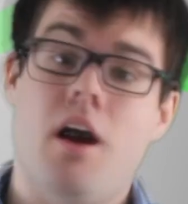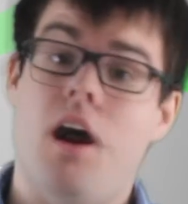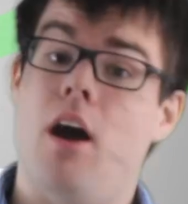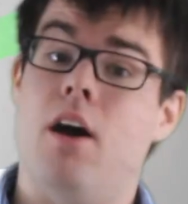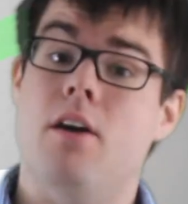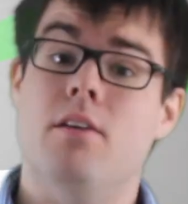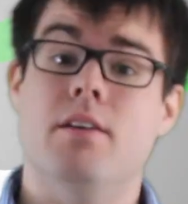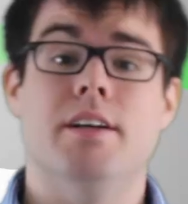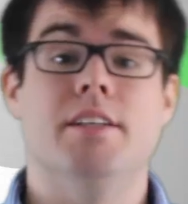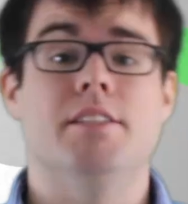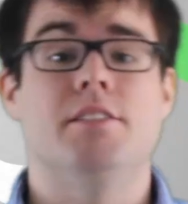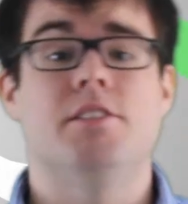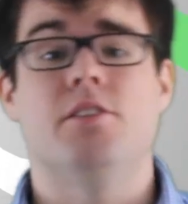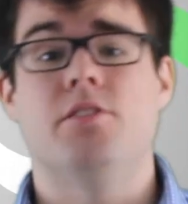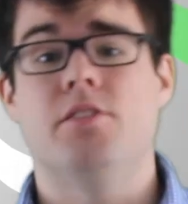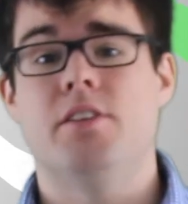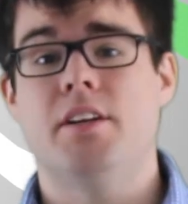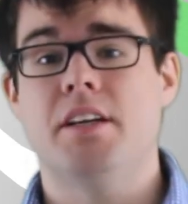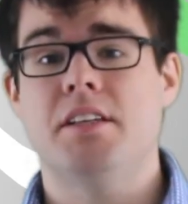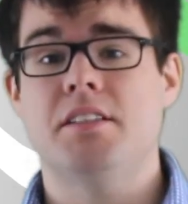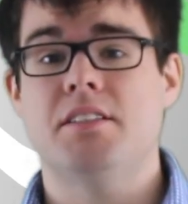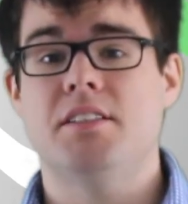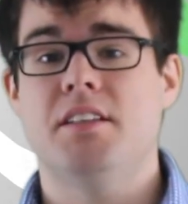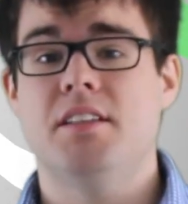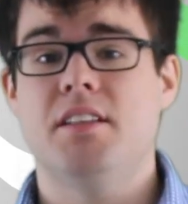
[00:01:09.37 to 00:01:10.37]
Alright, so the
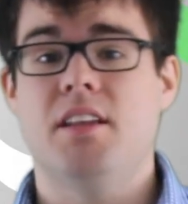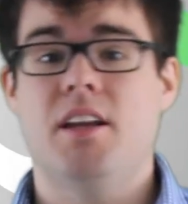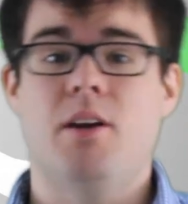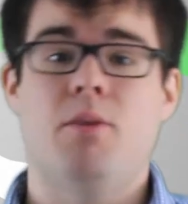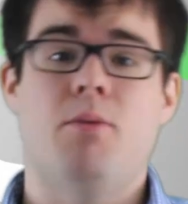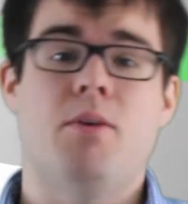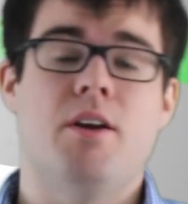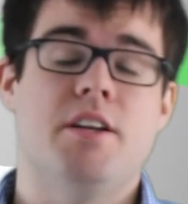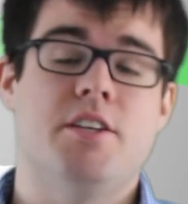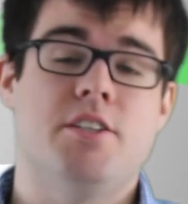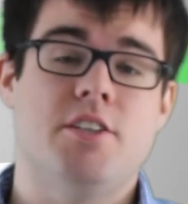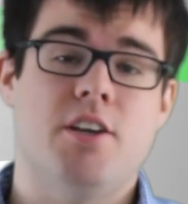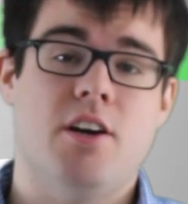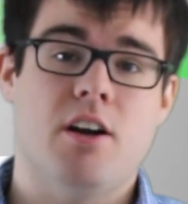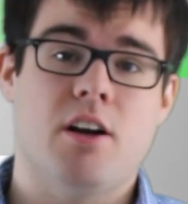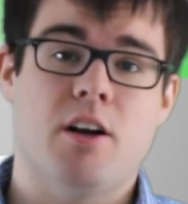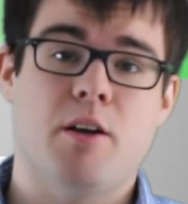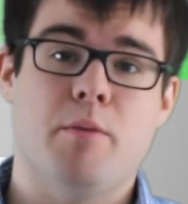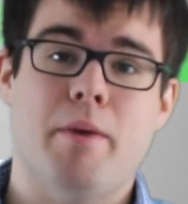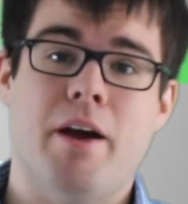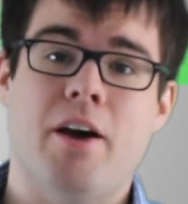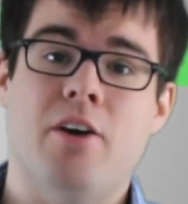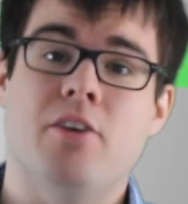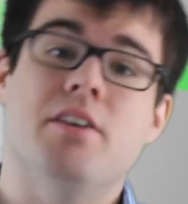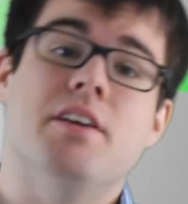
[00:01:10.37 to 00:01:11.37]
next thing that I want to talk
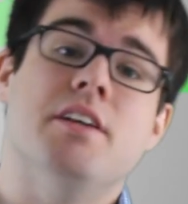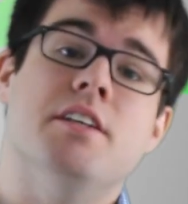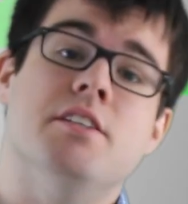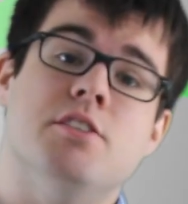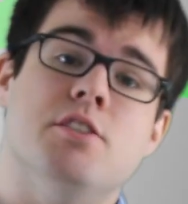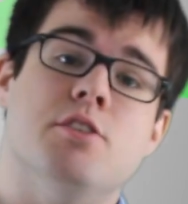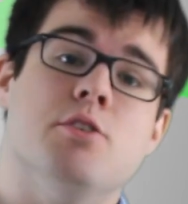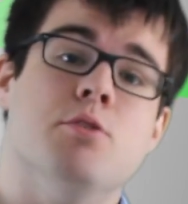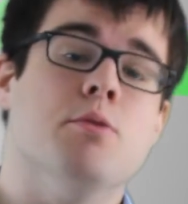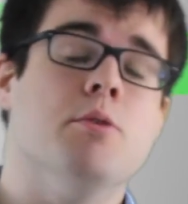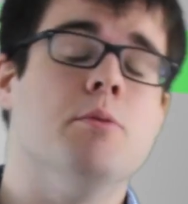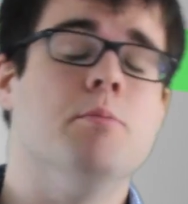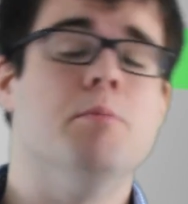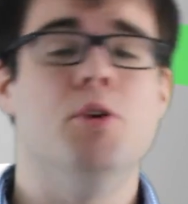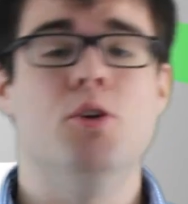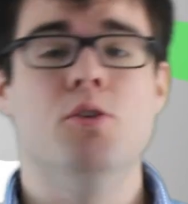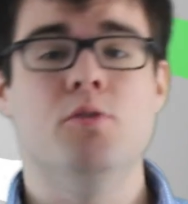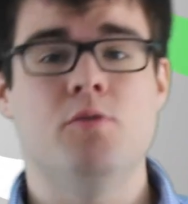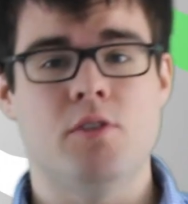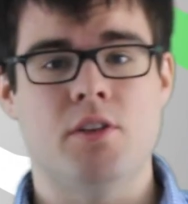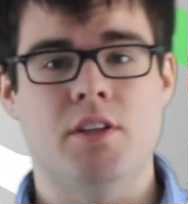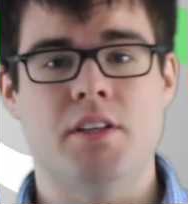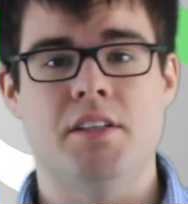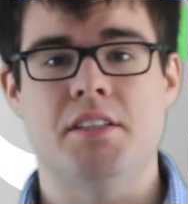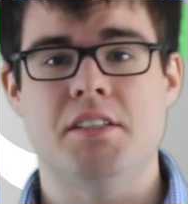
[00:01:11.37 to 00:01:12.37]
about is the
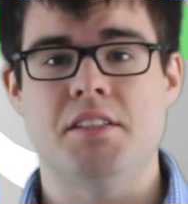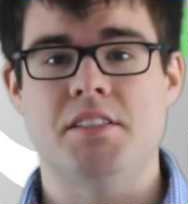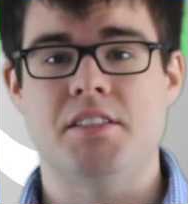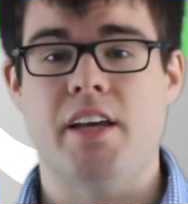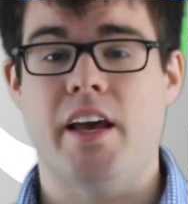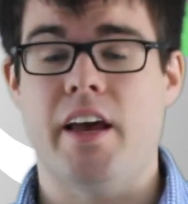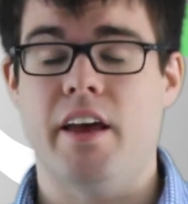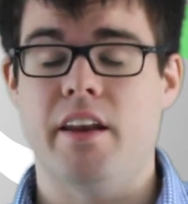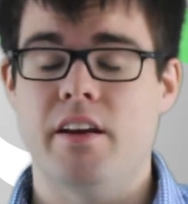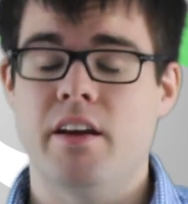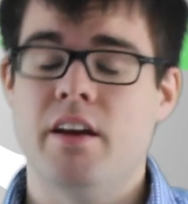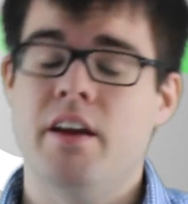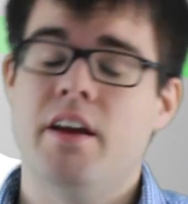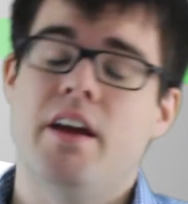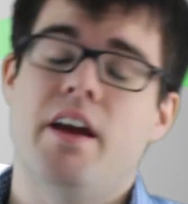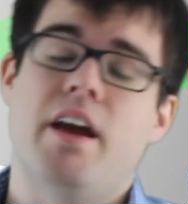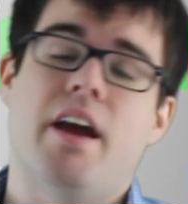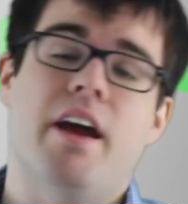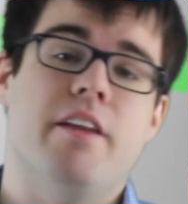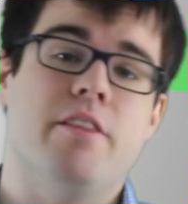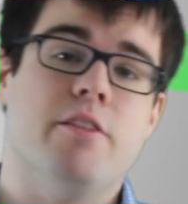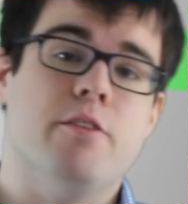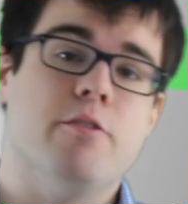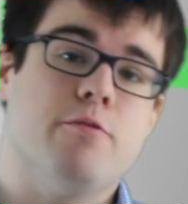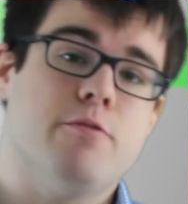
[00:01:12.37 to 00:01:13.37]
removal in the set.
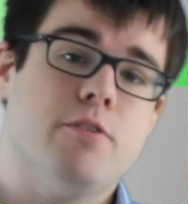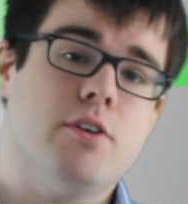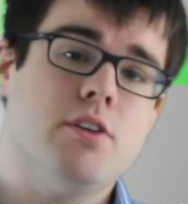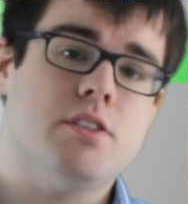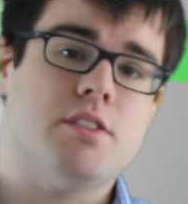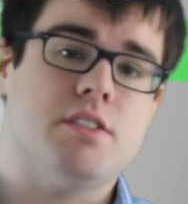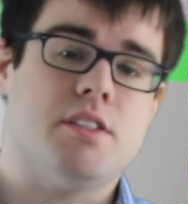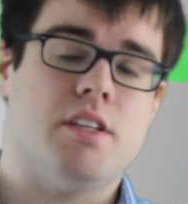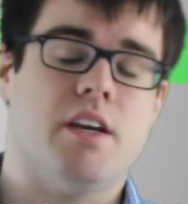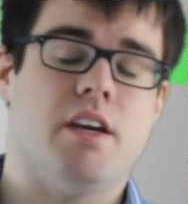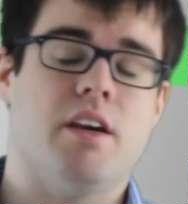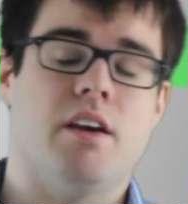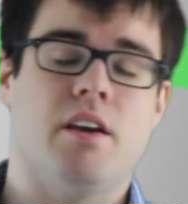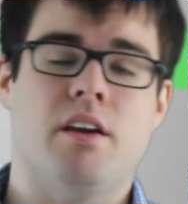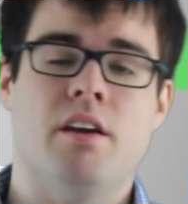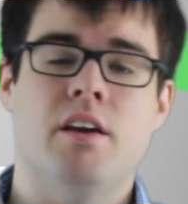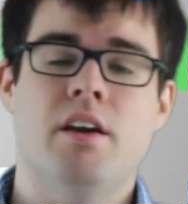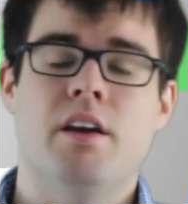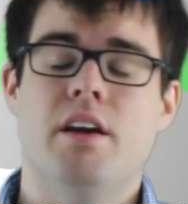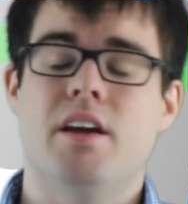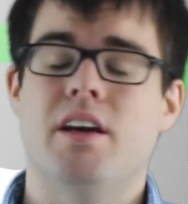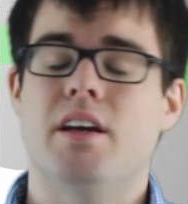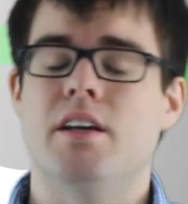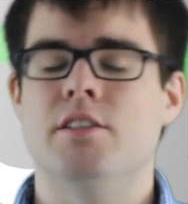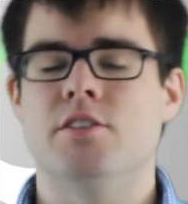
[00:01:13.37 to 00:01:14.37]
And the first thing
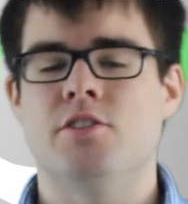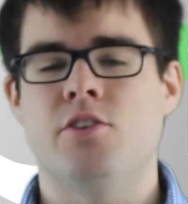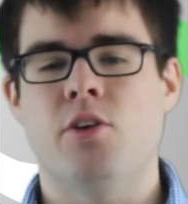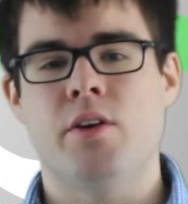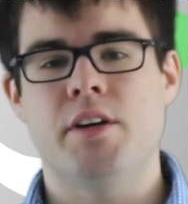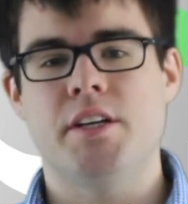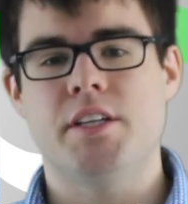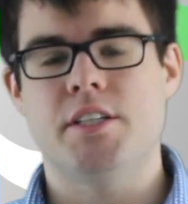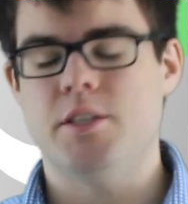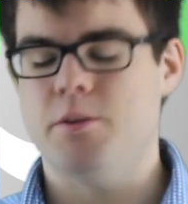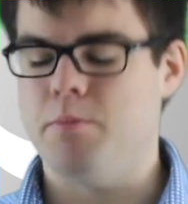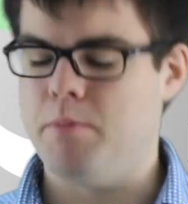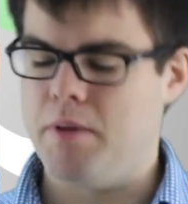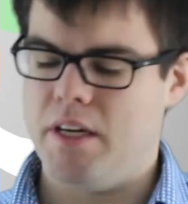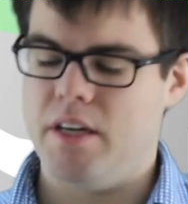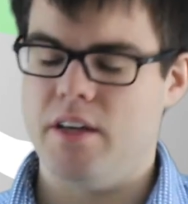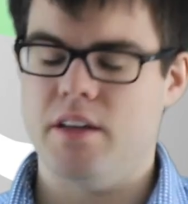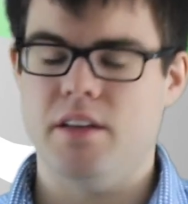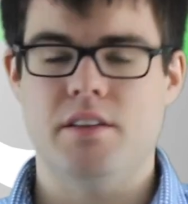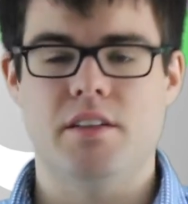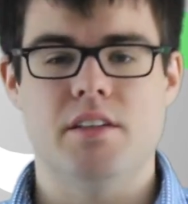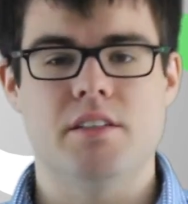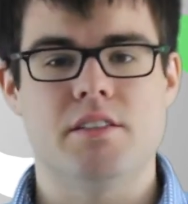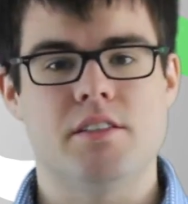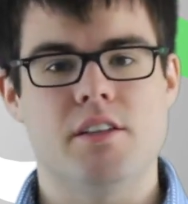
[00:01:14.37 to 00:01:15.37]
is going to
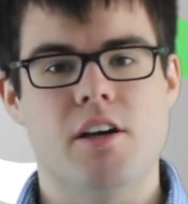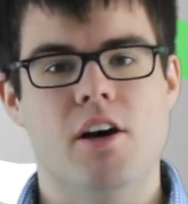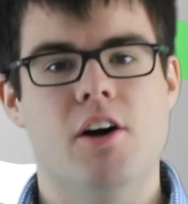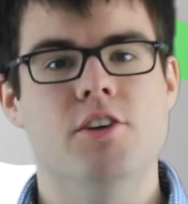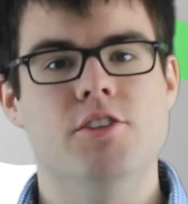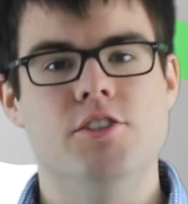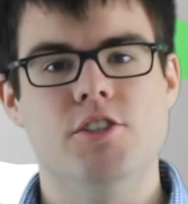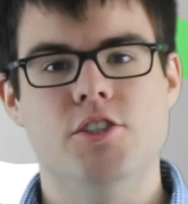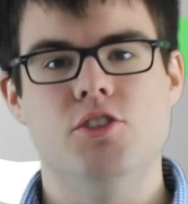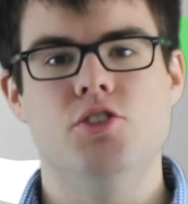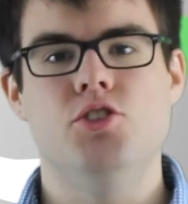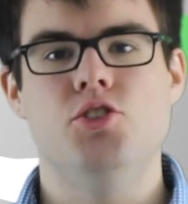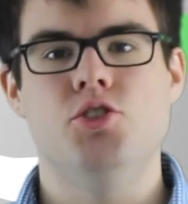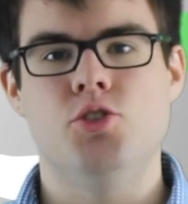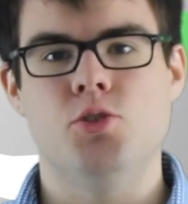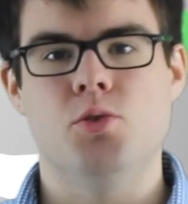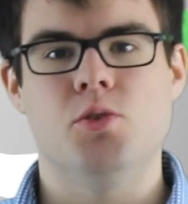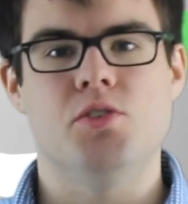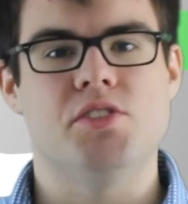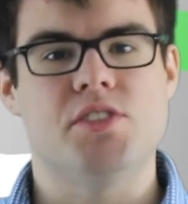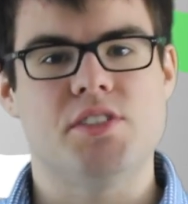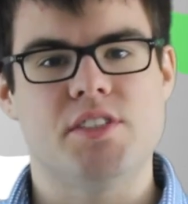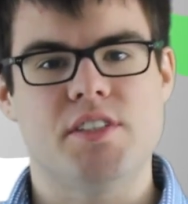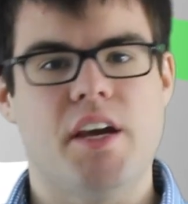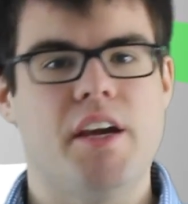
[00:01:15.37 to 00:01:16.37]
be this
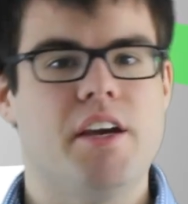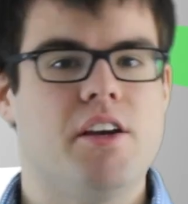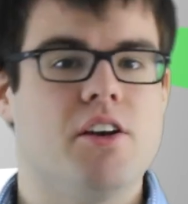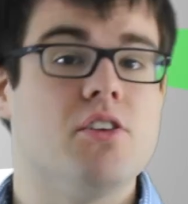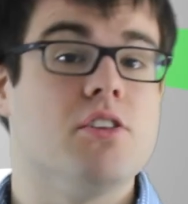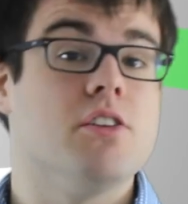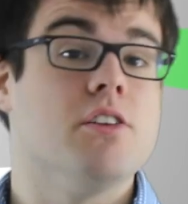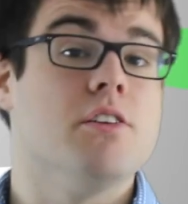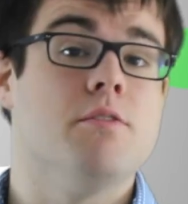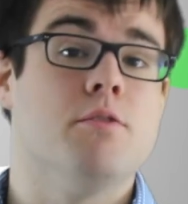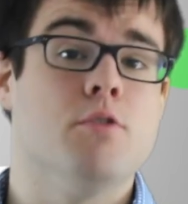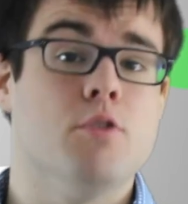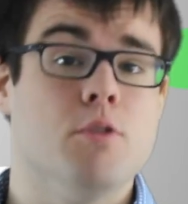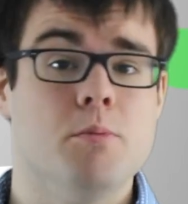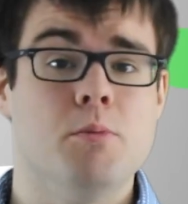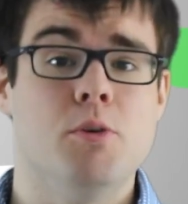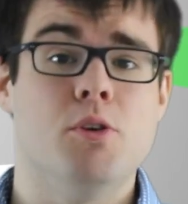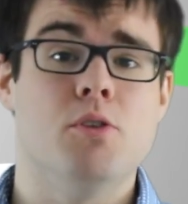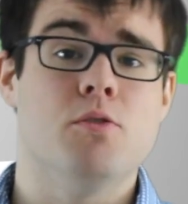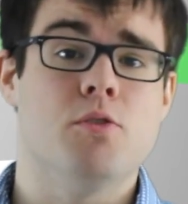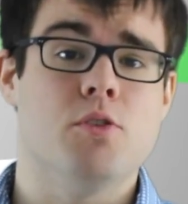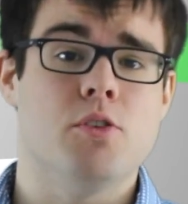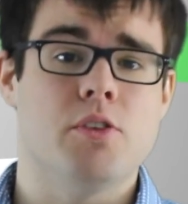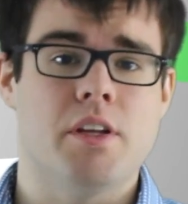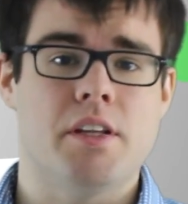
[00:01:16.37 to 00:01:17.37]
unusual cycle of
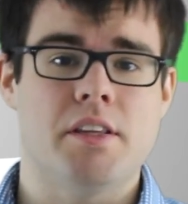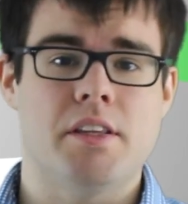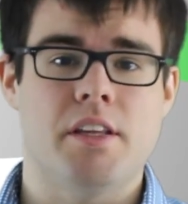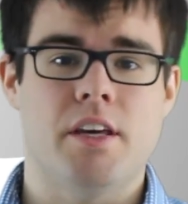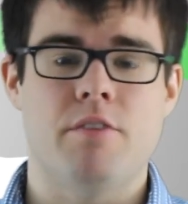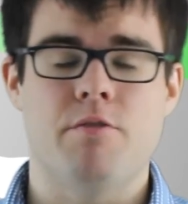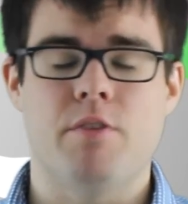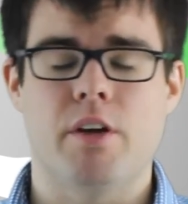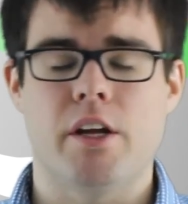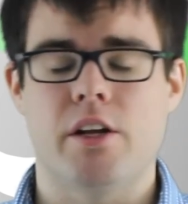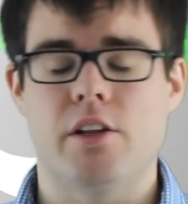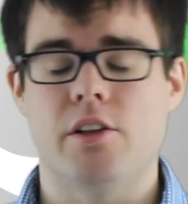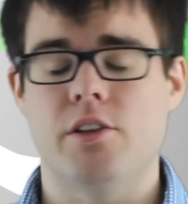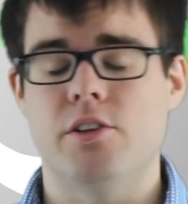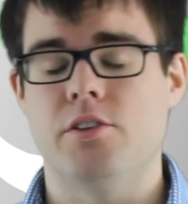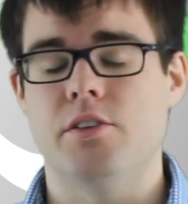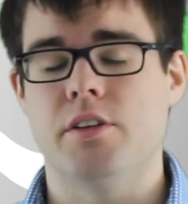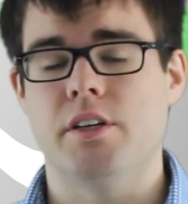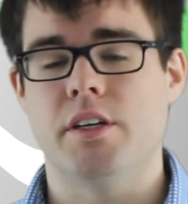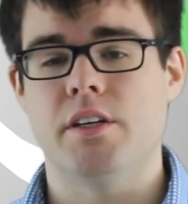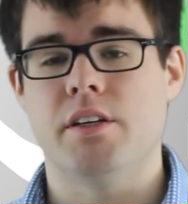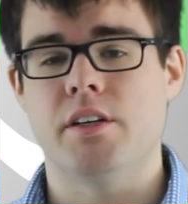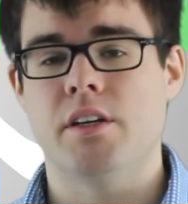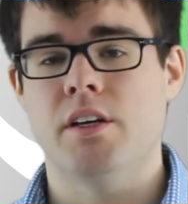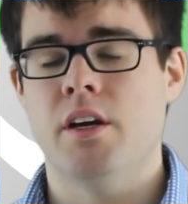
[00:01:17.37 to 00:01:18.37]
removal that they've
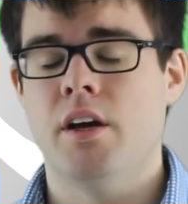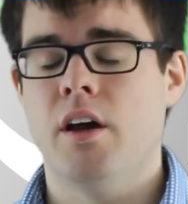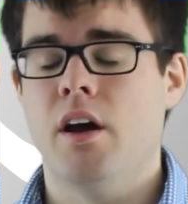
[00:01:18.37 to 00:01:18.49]
included.